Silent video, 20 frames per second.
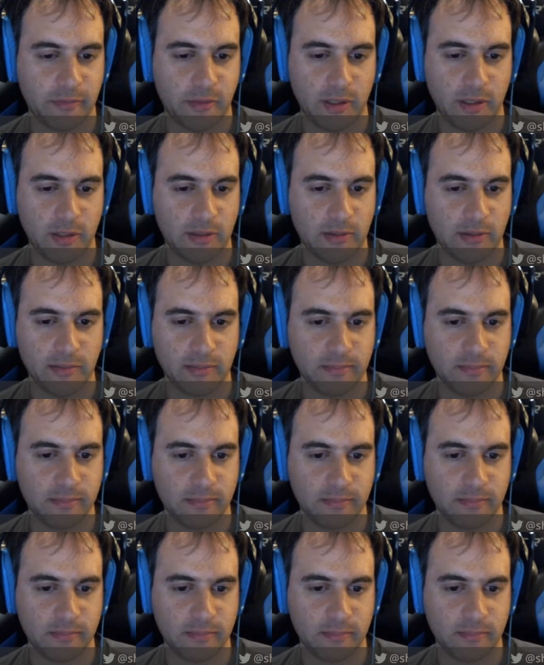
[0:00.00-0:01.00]
for fun,
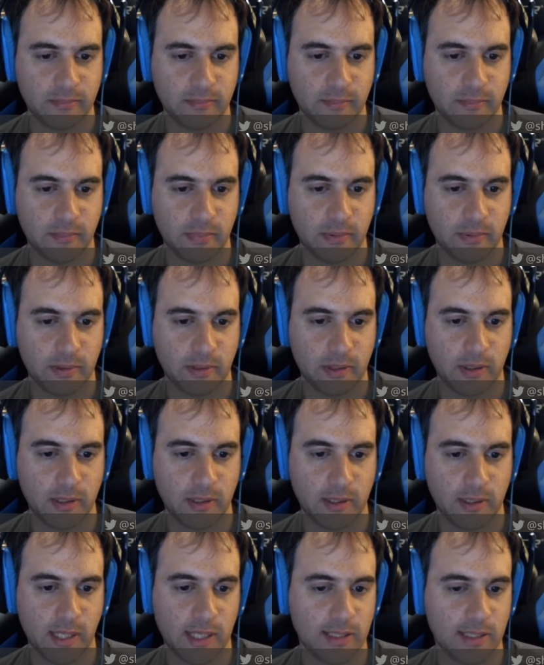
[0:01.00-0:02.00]

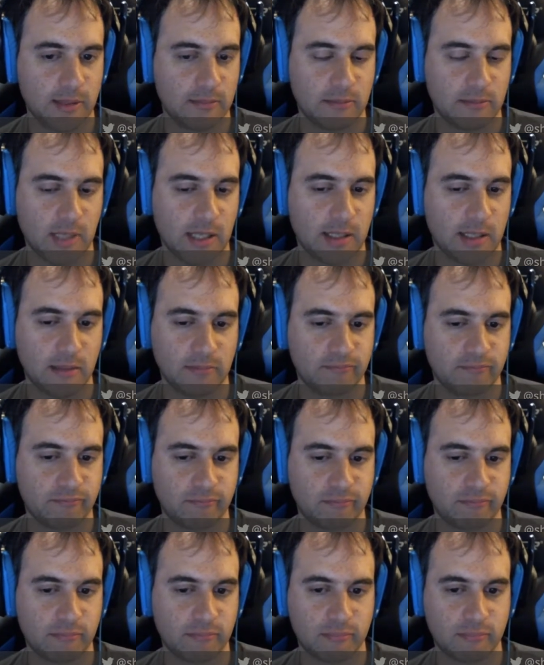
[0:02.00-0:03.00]
but I
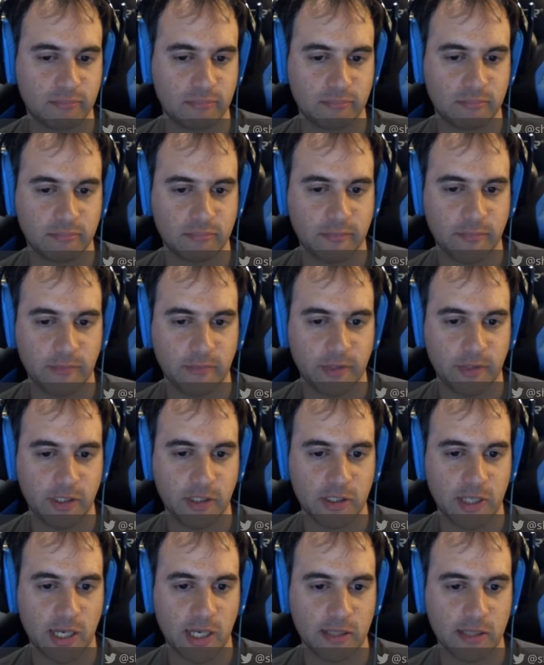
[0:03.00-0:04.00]
can
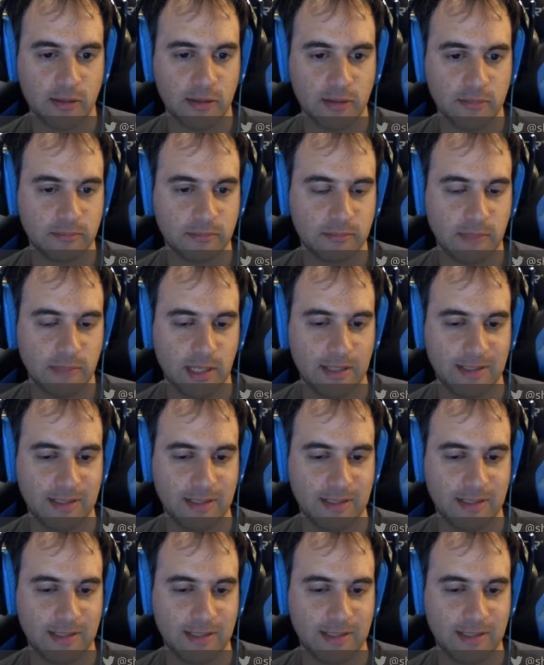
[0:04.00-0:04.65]
finish castling.